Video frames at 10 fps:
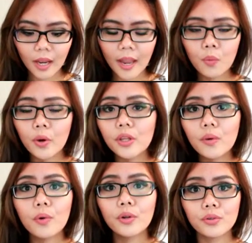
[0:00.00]
And what
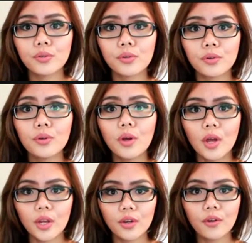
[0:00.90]
you want to do,
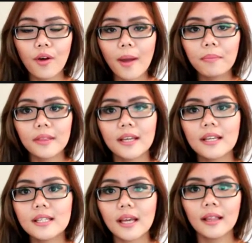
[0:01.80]
you grab this